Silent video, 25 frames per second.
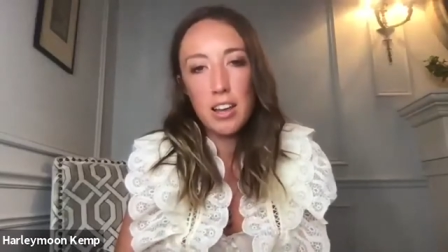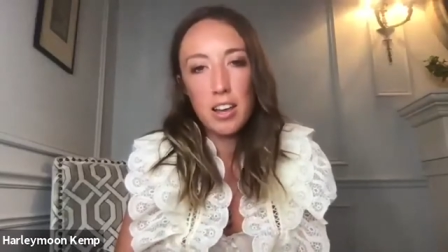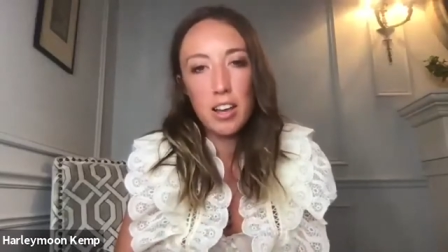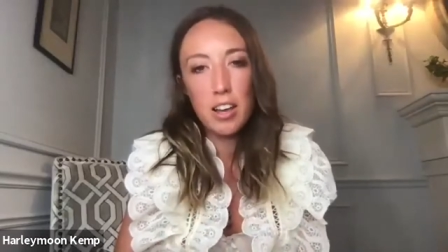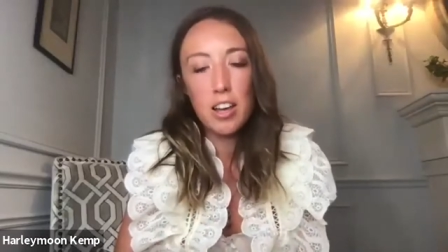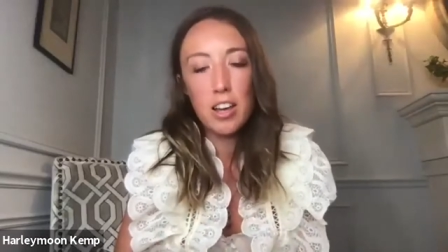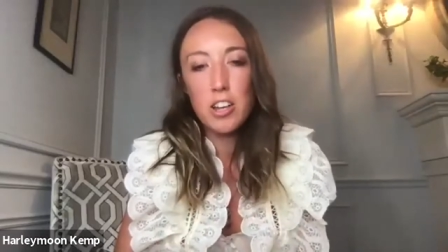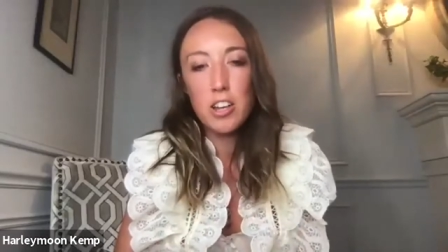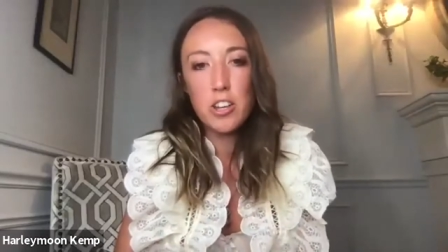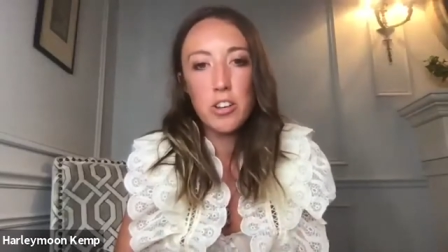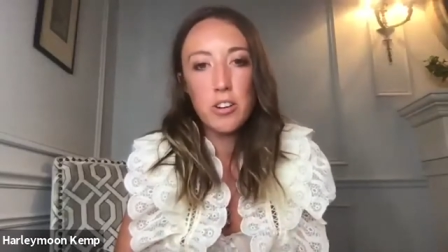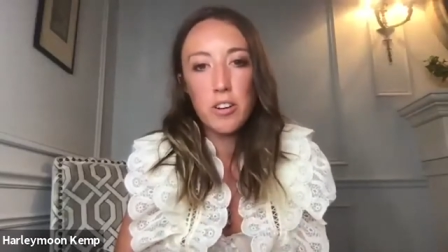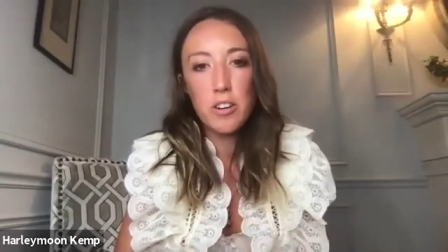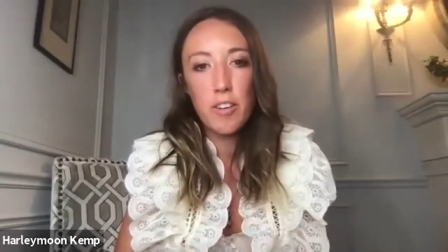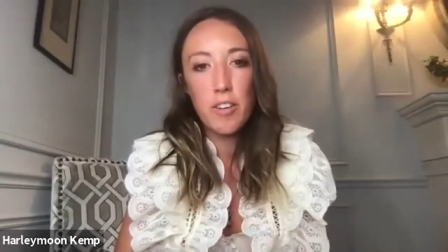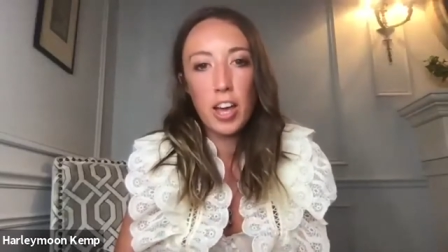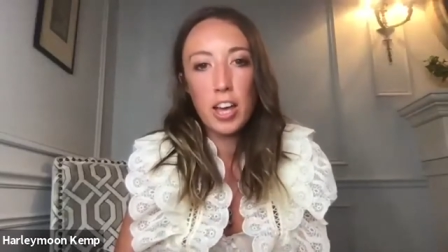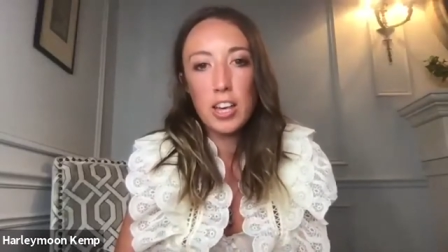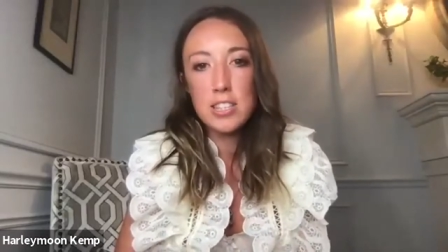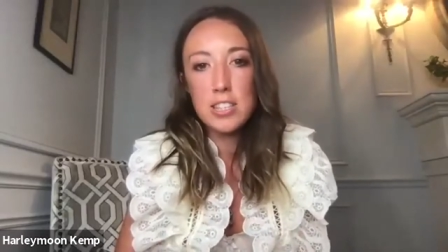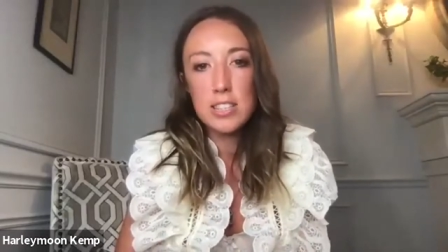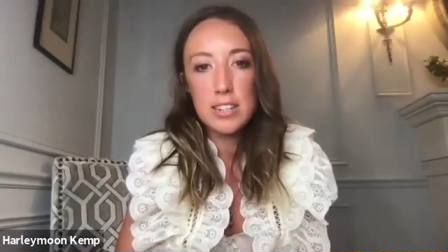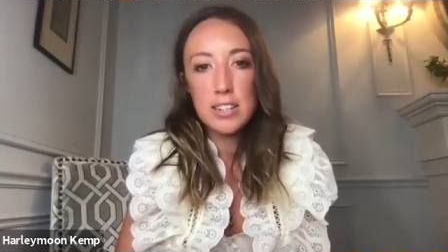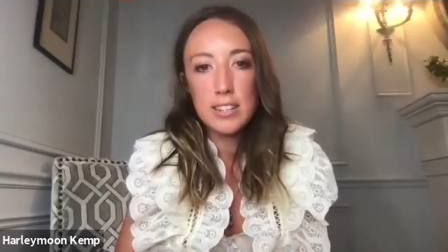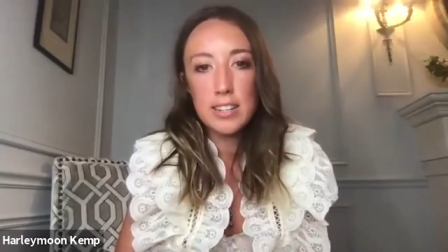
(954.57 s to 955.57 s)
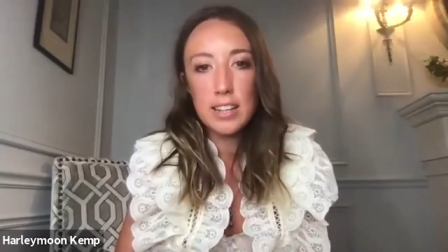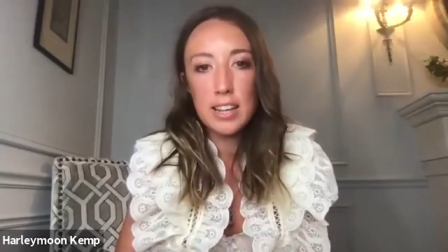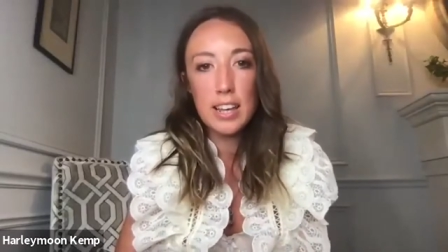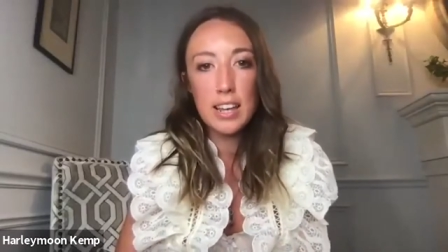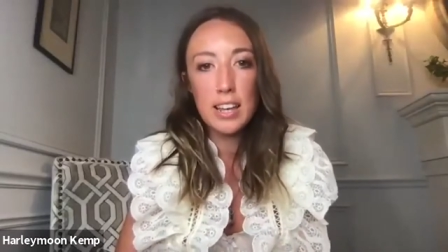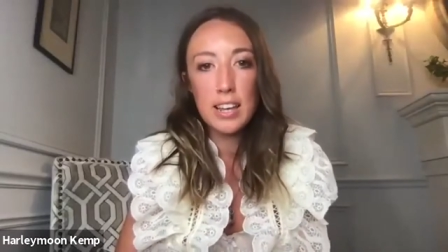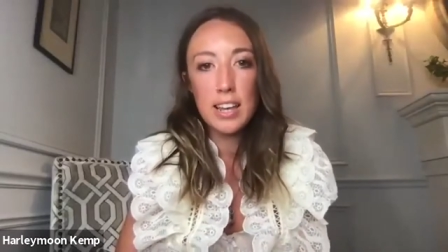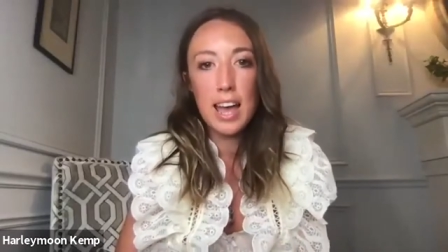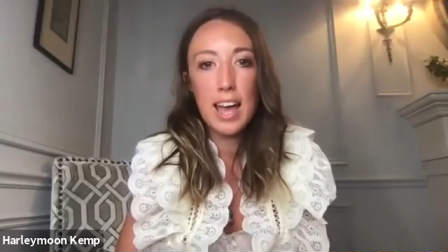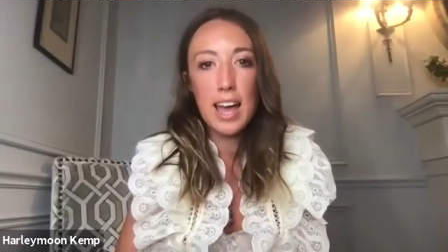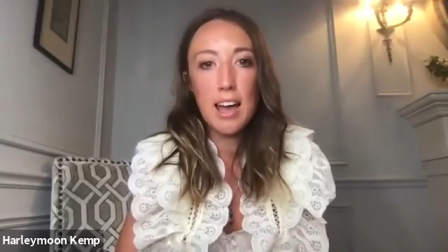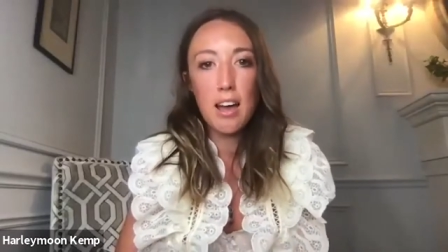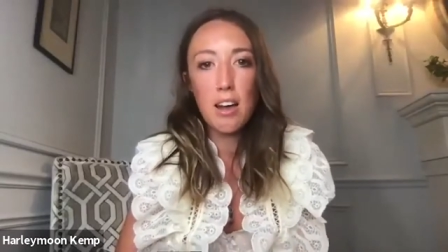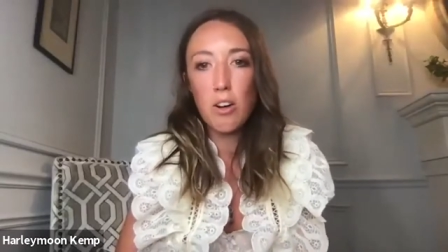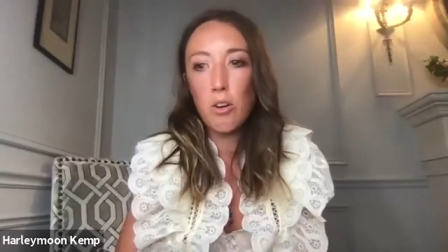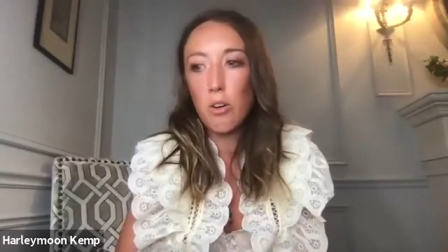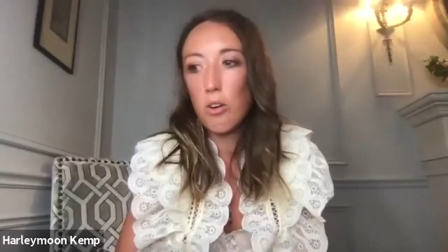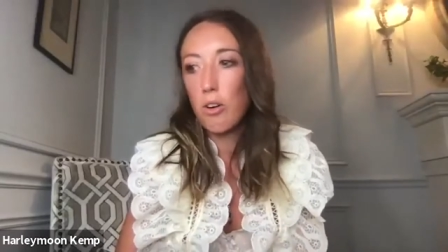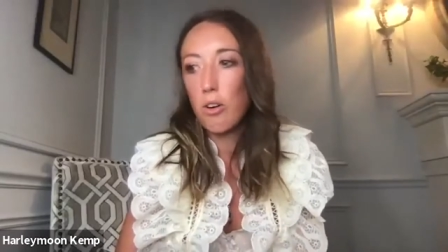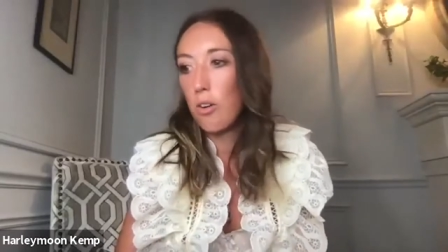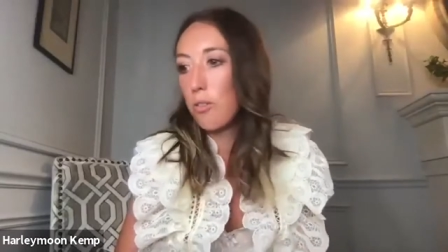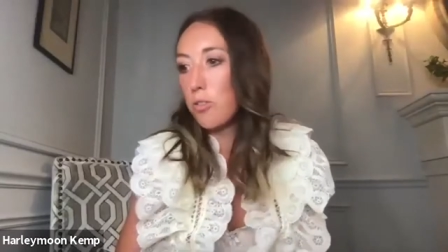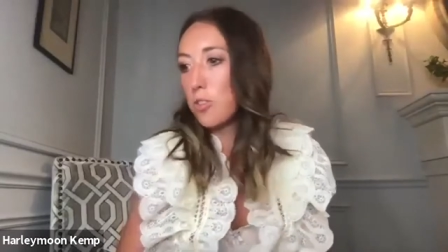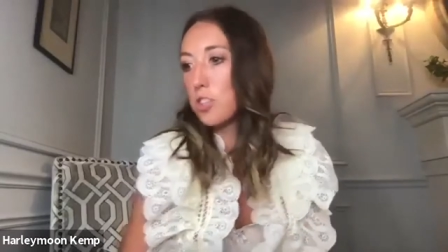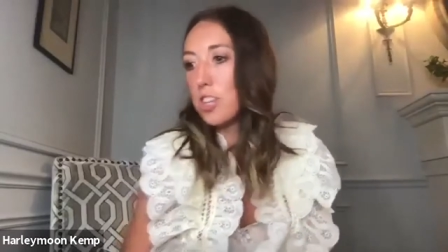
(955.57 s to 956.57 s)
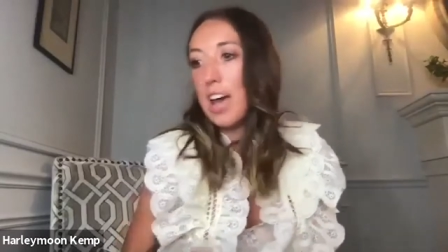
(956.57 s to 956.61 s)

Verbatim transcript: at a university how